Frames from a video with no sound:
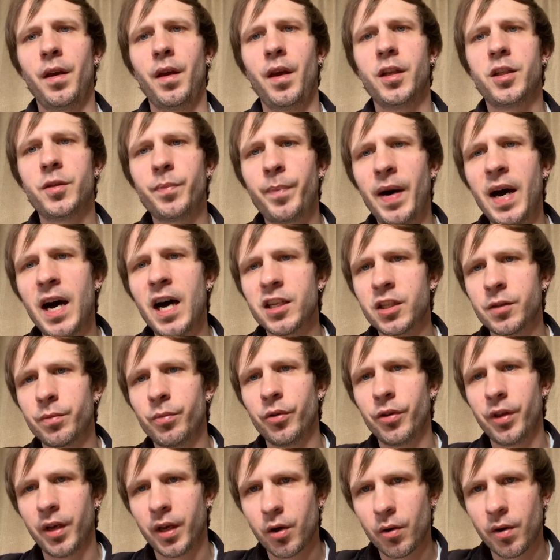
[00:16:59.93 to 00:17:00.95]
it's
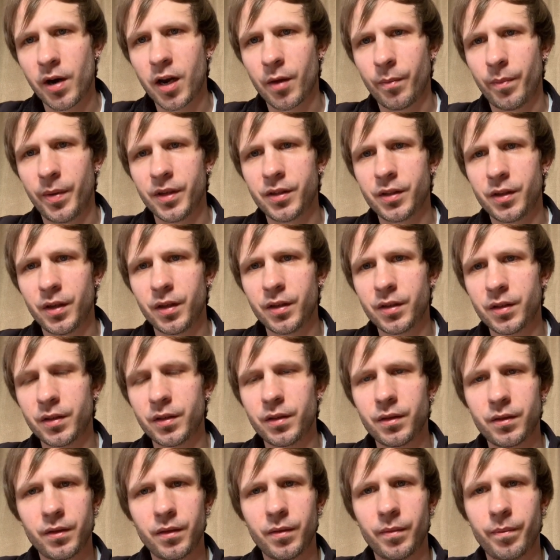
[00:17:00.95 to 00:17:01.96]
possible they go out of
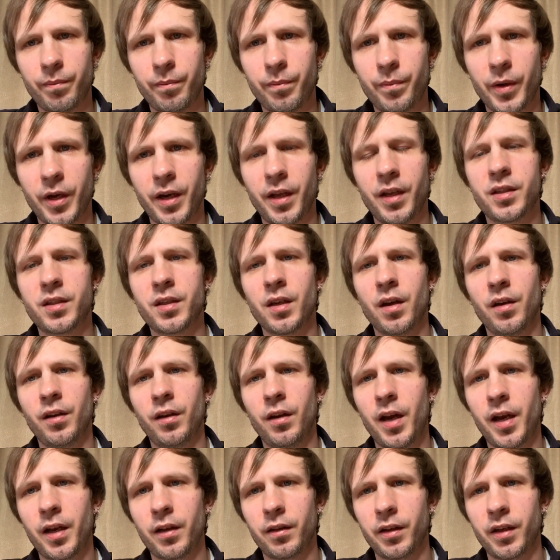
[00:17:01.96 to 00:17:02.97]
business, but it's
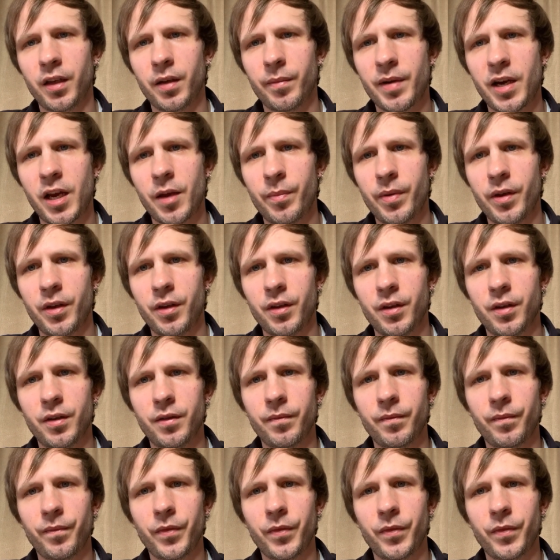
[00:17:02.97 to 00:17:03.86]
unlikely in my opinion.